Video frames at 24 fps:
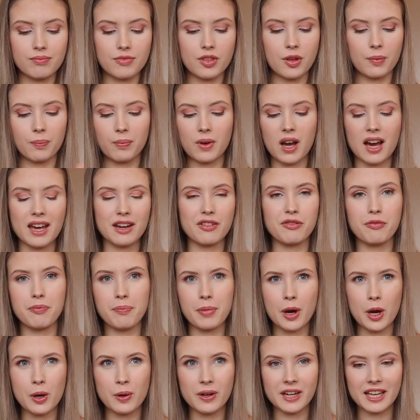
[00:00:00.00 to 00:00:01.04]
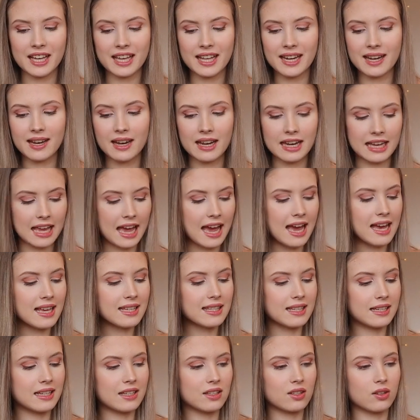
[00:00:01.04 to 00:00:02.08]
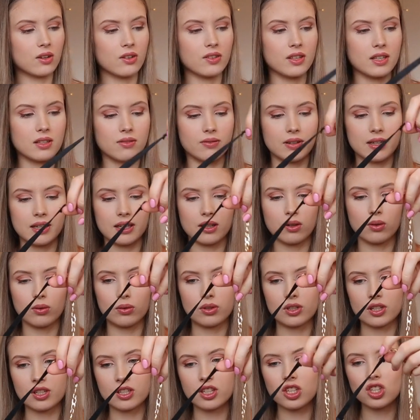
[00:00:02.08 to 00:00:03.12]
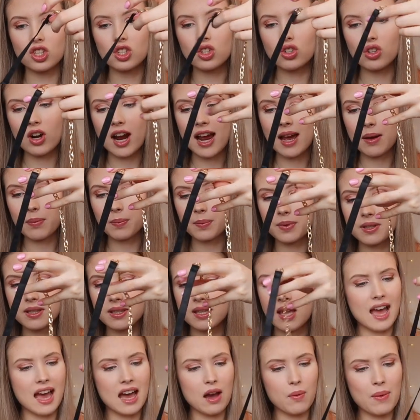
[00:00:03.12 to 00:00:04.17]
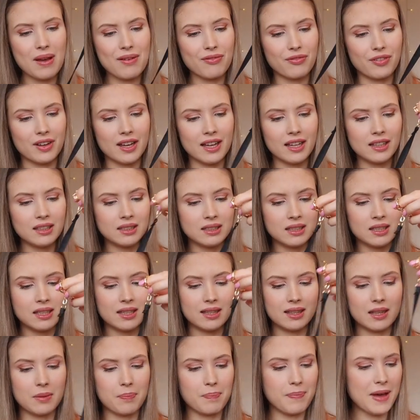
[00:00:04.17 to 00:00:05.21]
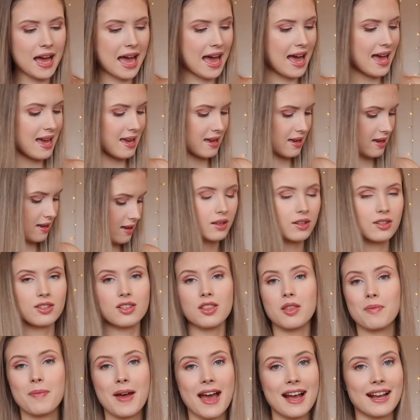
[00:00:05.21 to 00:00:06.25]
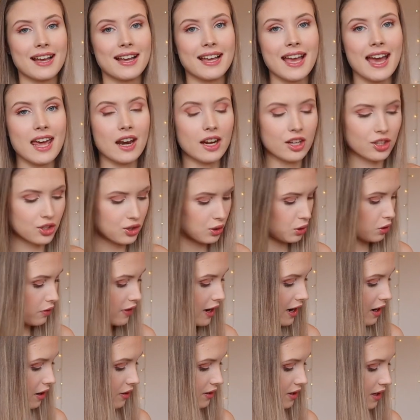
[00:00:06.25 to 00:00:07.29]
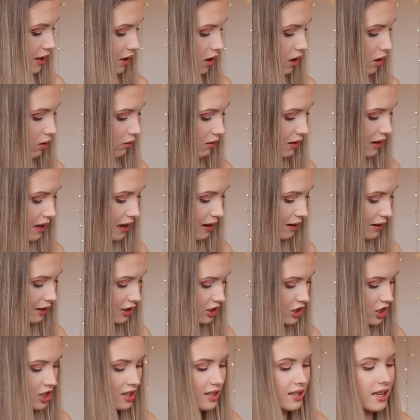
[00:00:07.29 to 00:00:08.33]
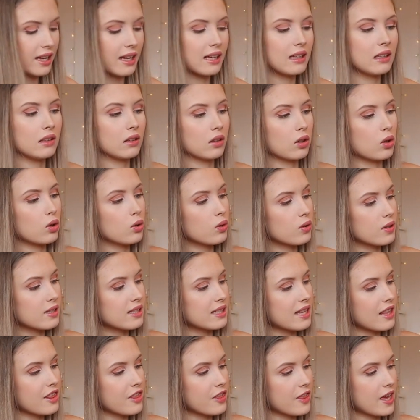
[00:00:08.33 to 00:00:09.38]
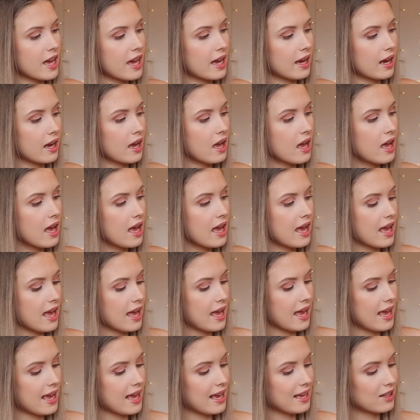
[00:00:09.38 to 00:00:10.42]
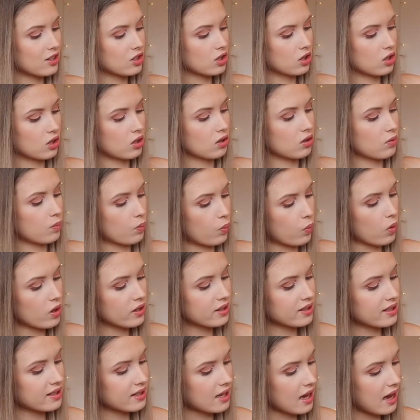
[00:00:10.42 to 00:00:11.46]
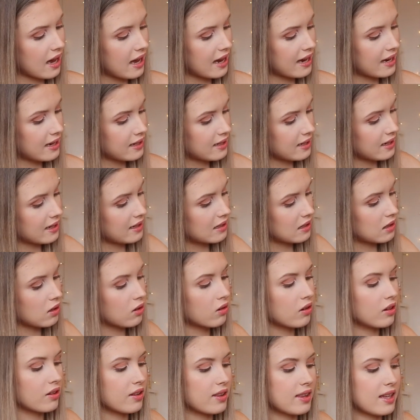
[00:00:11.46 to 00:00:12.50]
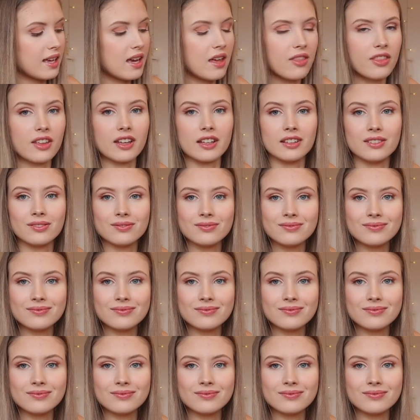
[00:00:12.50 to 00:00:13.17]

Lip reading: the kind of boning in it, I guess, and it's got these really gorgeous straps. However, the back again, I saw it and I was like, oh lush, it's like a little corset thing. It's one side is longer than the other.